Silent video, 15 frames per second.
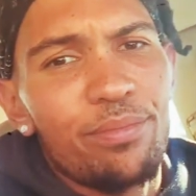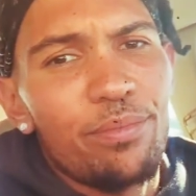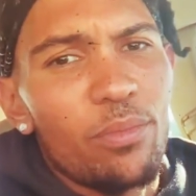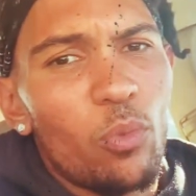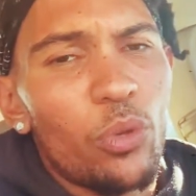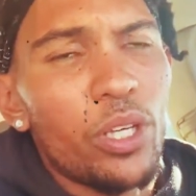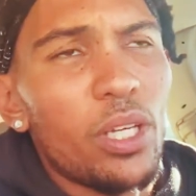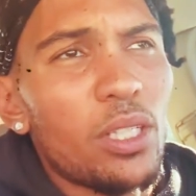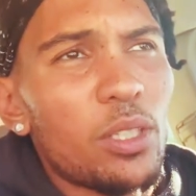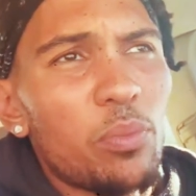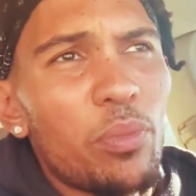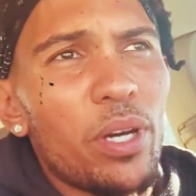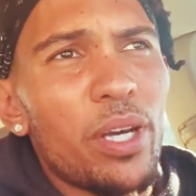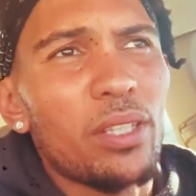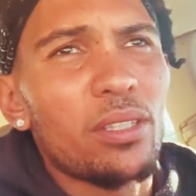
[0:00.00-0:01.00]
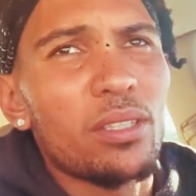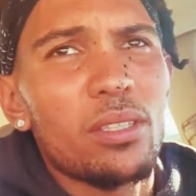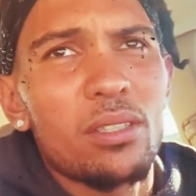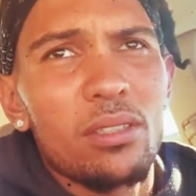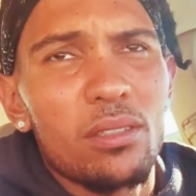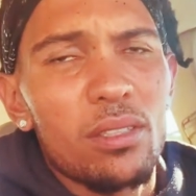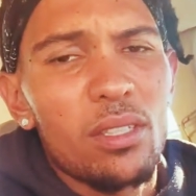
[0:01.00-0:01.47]
weeks,
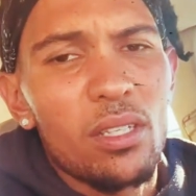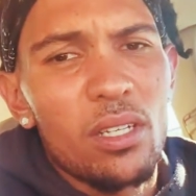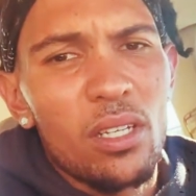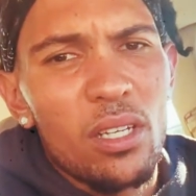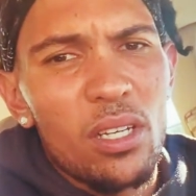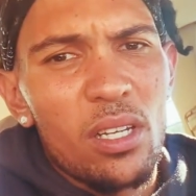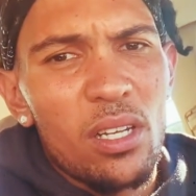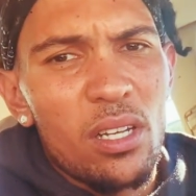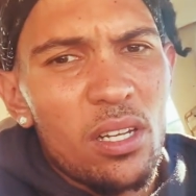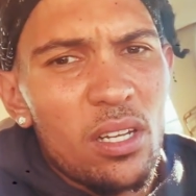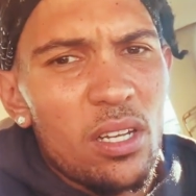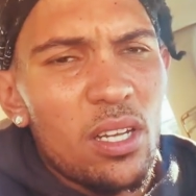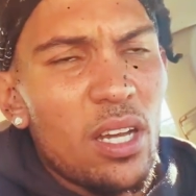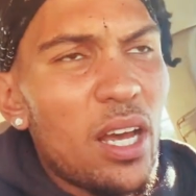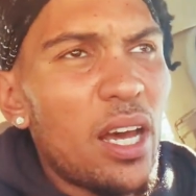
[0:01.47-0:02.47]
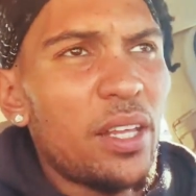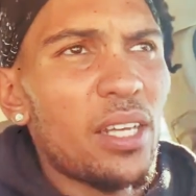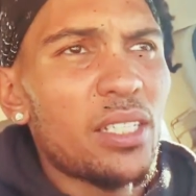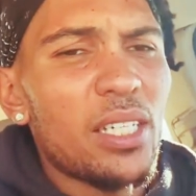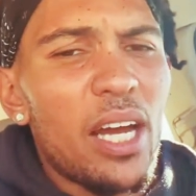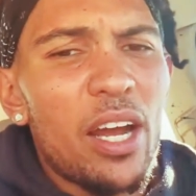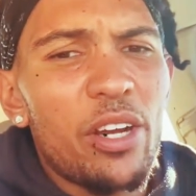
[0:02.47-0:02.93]
months, the
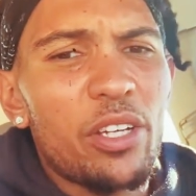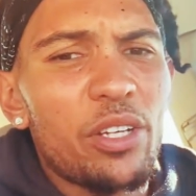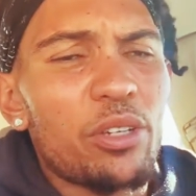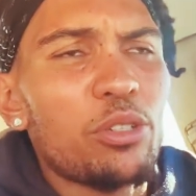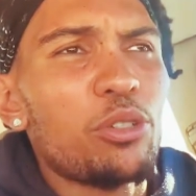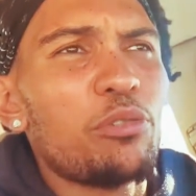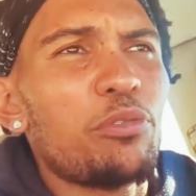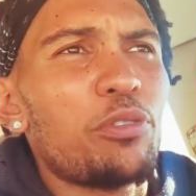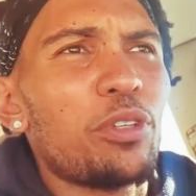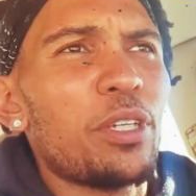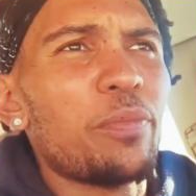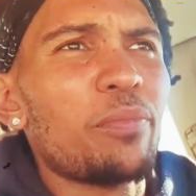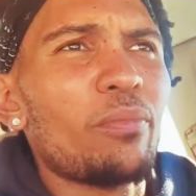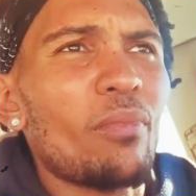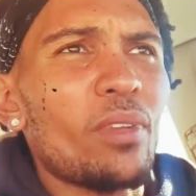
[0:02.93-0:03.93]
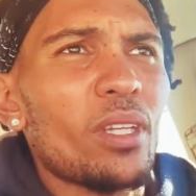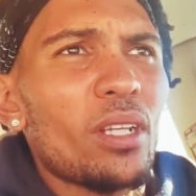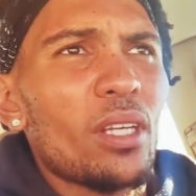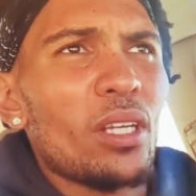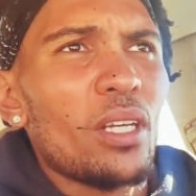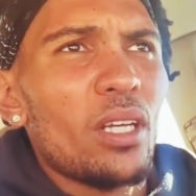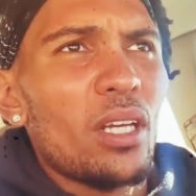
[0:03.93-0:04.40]
entire year, truthfully.
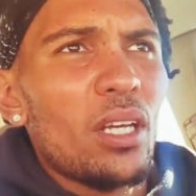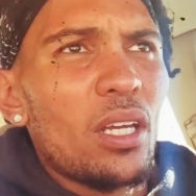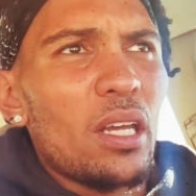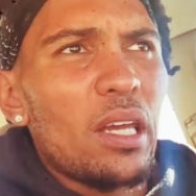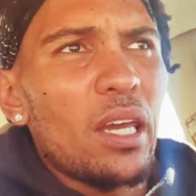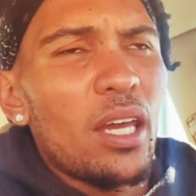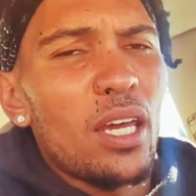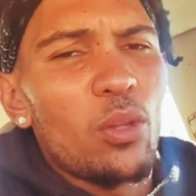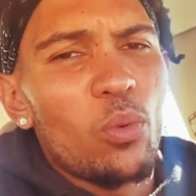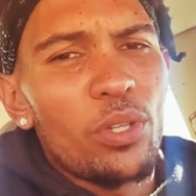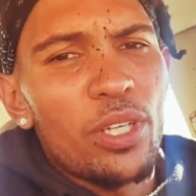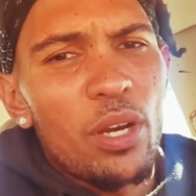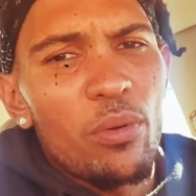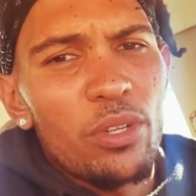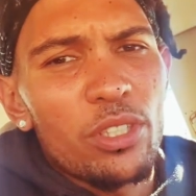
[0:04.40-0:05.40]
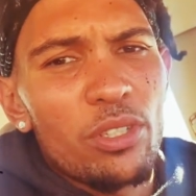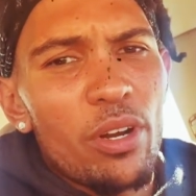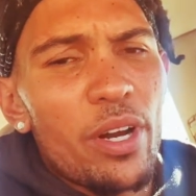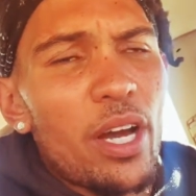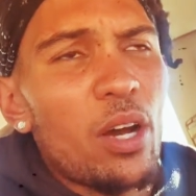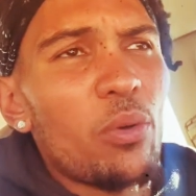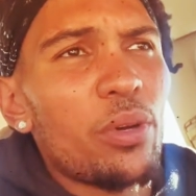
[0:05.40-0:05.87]
And the one thing I want to start
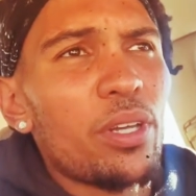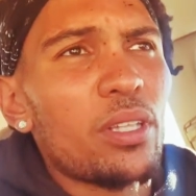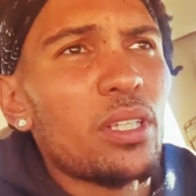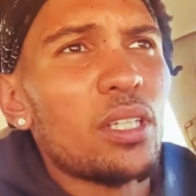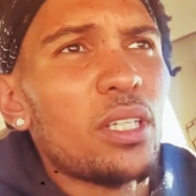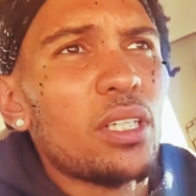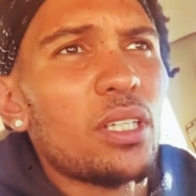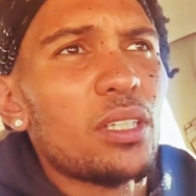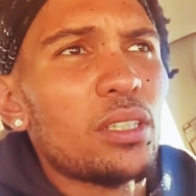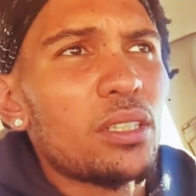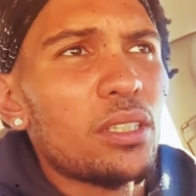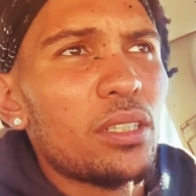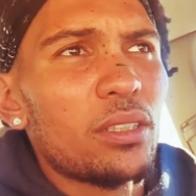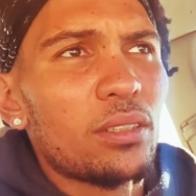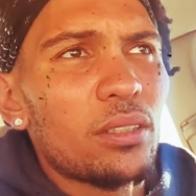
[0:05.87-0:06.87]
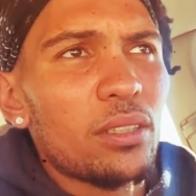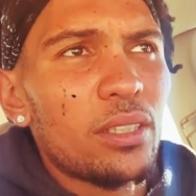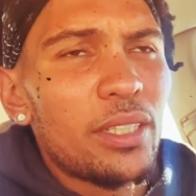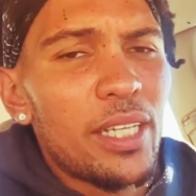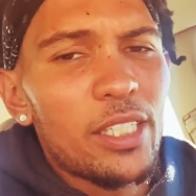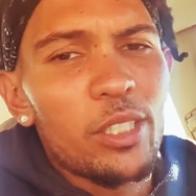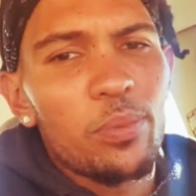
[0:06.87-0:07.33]
out with is
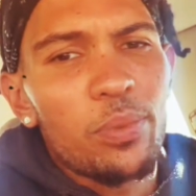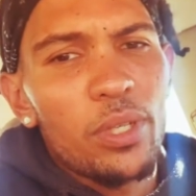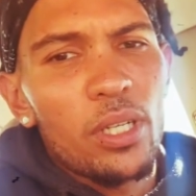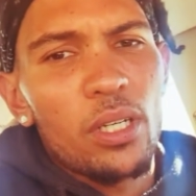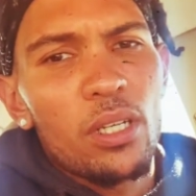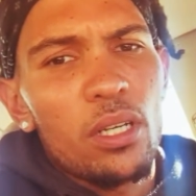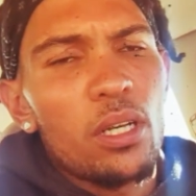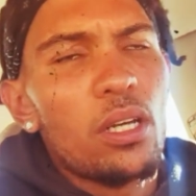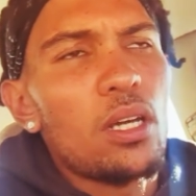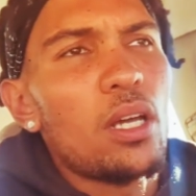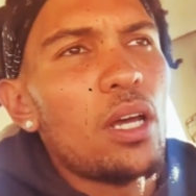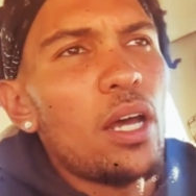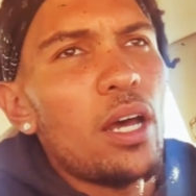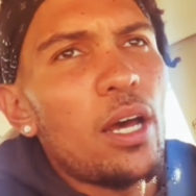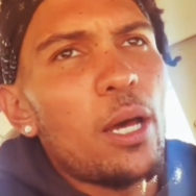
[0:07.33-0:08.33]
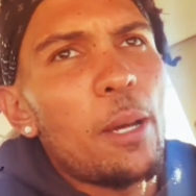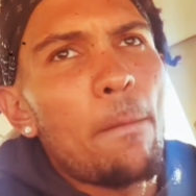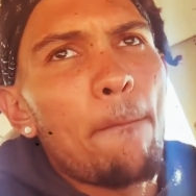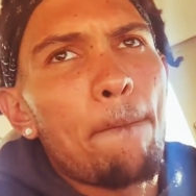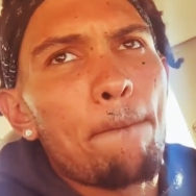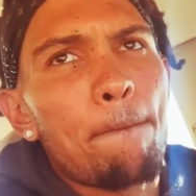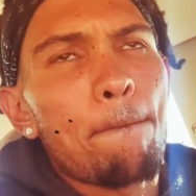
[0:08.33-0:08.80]
discipline.
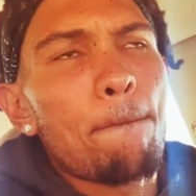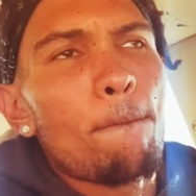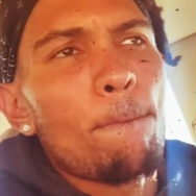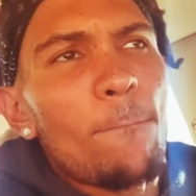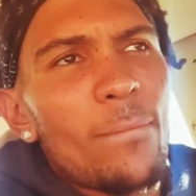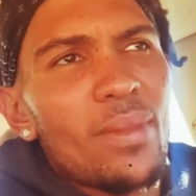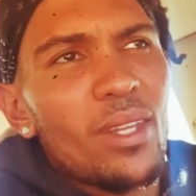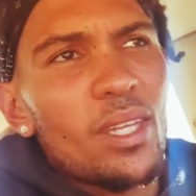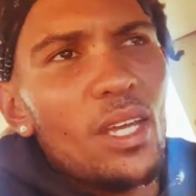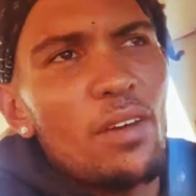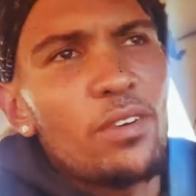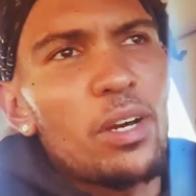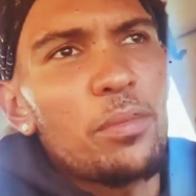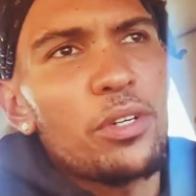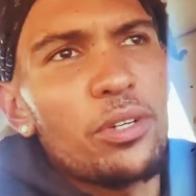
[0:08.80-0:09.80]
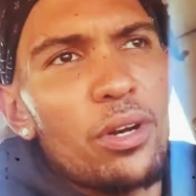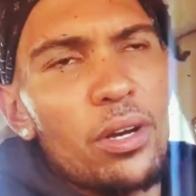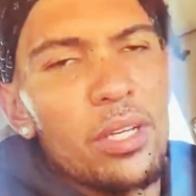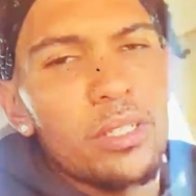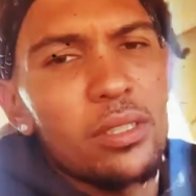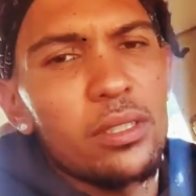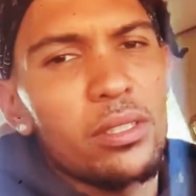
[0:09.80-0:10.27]
I've come
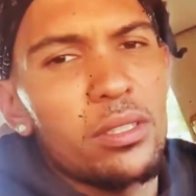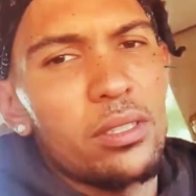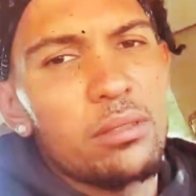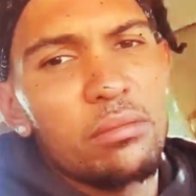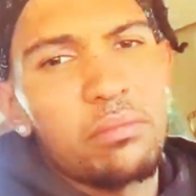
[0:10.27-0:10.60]
across